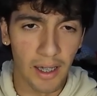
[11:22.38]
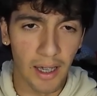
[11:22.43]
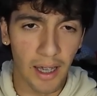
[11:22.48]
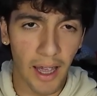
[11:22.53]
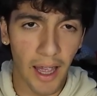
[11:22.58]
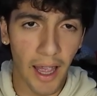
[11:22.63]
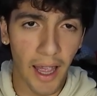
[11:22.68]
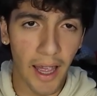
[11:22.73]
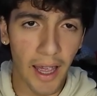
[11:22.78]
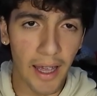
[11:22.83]

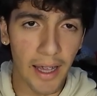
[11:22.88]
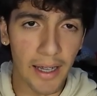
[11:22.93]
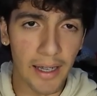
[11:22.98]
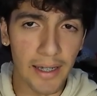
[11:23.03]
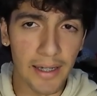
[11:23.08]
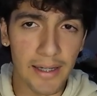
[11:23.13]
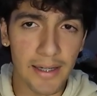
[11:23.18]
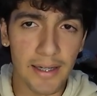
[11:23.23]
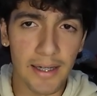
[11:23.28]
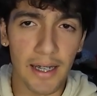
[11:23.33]

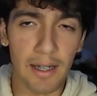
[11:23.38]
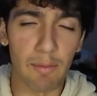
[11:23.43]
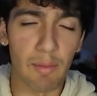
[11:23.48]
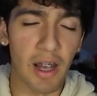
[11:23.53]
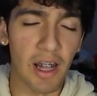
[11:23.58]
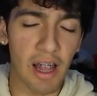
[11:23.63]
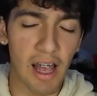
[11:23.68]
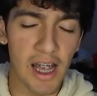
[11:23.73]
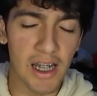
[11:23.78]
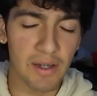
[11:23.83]
And in
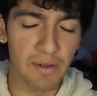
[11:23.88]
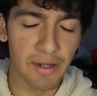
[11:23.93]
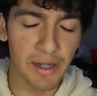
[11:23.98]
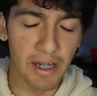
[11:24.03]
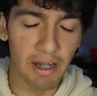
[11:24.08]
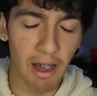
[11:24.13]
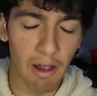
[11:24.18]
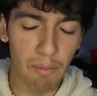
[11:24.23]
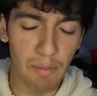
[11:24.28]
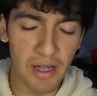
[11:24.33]
my last
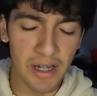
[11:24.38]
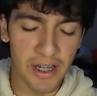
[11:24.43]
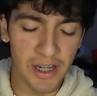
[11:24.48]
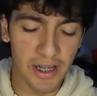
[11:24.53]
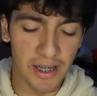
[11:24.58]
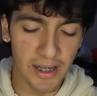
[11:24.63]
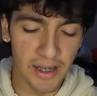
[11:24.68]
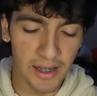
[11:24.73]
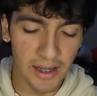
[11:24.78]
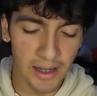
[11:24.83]
video, I
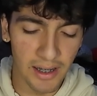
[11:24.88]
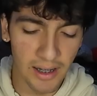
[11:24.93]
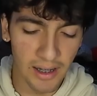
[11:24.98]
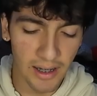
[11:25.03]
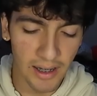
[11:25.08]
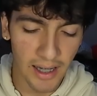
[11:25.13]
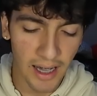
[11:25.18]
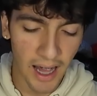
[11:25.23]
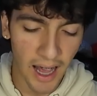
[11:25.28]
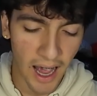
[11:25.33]
mentioned
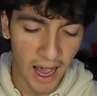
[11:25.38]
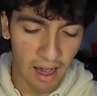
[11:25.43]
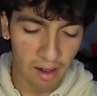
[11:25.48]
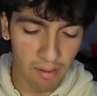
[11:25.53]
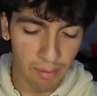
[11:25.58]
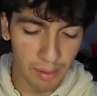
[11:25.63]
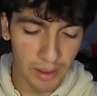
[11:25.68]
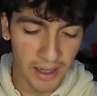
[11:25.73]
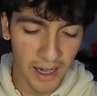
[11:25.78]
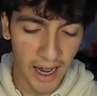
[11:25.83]
that
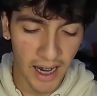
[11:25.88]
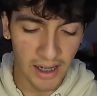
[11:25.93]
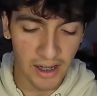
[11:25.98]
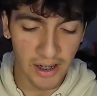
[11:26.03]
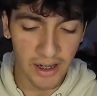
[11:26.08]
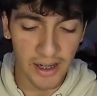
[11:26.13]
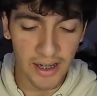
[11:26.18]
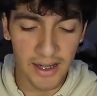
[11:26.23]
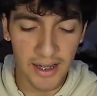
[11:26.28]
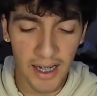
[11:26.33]
I've been
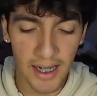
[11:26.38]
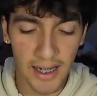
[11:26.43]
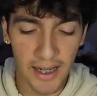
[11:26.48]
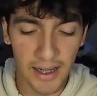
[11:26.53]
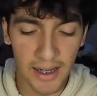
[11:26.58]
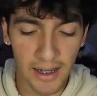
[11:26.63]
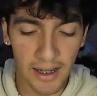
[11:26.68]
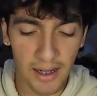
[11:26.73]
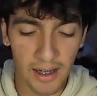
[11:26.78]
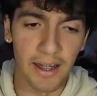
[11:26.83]
actually
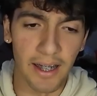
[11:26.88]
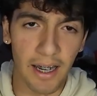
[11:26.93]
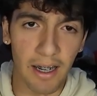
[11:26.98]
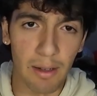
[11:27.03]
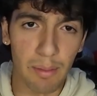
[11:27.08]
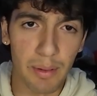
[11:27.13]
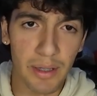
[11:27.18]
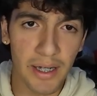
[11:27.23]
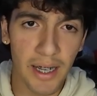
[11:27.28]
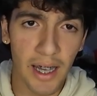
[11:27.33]
attending
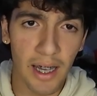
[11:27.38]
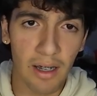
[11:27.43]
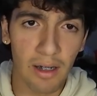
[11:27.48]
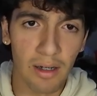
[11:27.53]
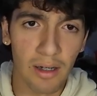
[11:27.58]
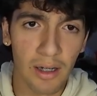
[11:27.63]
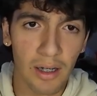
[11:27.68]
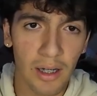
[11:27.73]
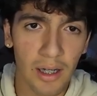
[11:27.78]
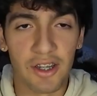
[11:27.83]
therapy now.
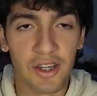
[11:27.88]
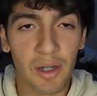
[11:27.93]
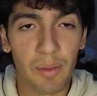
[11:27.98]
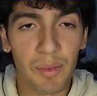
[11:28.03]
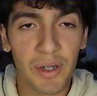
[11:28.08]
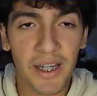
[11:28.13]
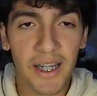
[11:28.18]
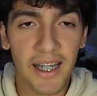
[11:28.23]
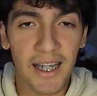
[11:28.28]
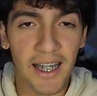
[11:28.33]
Just so I'm
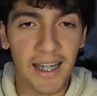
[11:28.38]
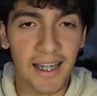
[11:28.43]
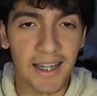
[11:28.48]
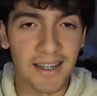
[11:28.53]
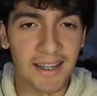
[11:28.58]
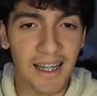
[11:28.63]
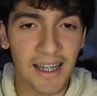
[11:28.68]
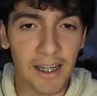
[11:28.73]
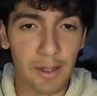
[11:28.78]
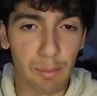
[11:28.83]
gonna get like a
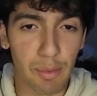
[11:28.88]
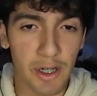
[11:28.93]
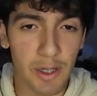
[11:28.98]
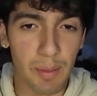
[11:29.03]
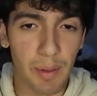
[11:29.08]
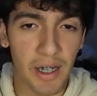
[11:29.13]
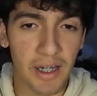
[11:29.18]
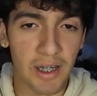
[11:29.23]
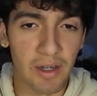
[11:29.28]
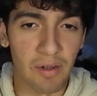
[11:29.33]
second
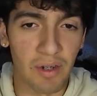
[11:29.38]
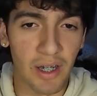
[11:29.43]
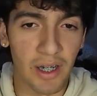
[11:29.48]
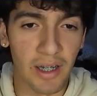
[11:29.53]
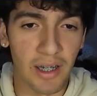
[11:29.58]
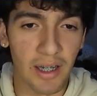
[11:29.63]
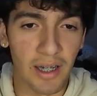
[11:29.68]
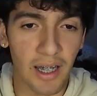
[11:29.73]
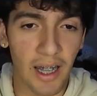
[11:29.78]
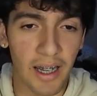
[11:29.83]
perspective
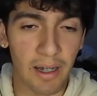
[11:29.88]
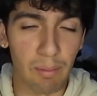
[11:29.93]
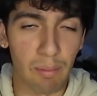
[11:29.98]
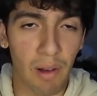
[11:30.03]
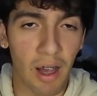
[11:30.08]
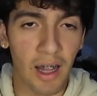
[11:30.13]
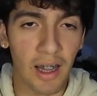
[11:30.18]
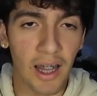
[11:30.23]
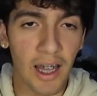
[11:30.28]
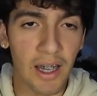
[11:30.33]
on like
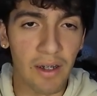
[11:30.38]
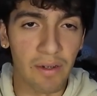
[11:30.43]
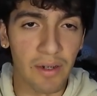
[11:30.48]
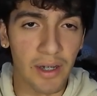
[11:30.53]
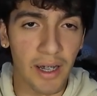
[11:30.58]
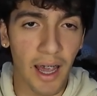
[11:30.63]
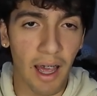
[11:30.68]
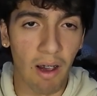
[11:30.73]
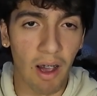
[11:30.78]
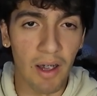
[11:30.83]
my life
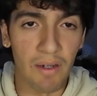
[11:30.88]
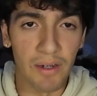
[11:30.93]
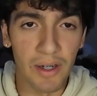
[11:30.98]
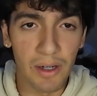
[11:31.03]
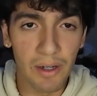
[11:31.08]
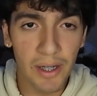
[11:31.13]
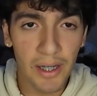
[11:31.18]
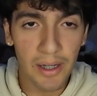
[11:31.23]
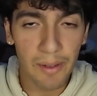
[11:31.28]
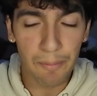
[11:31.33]
and how I
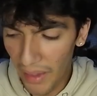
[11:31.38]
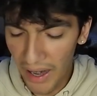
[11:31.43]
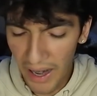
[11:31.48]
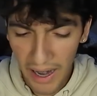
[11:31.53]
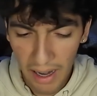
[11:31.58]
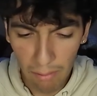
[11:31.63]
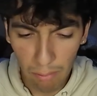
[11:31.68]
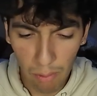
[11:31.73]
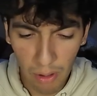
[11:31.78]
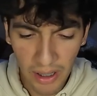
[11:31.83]
view it.
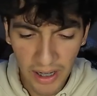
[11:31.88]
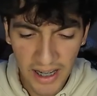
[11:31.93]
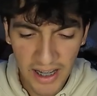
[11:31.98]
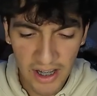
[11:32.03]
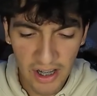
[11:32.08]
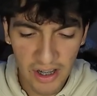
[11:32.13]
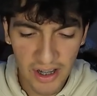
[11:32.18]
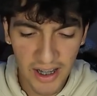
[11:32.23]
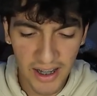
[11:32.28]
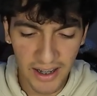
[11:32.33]
And one
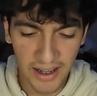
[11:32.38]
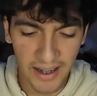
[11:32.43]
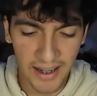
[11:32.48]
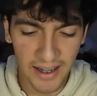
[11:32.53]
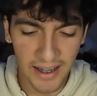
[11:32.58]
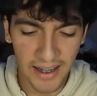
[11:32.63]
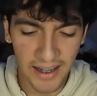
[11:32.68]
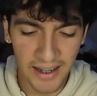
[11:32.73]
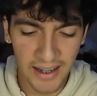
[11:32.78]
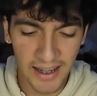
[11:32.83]
interesting
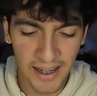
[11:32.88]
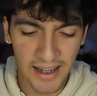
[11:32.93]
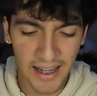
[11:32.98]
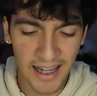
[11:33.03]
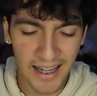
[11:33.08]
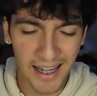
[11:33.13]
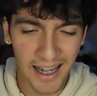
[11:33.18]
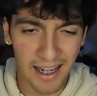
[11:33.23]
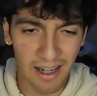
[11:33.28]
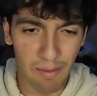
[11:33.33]
thing that
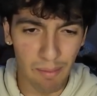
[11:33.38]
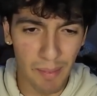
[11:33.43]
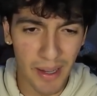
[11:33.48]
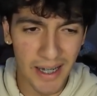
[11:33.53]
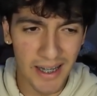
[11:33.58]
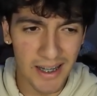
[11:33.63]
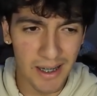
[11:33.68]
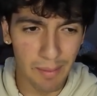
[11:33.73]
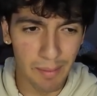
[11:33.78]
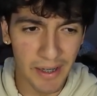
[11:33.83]
they kind of
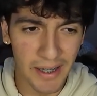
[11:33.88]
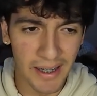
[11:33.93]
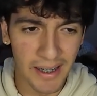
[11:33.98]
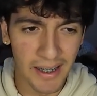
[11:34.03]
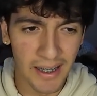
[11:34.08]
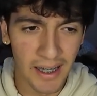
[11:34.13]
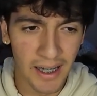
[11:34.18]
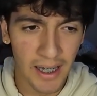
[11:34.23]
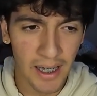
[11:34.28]
made to me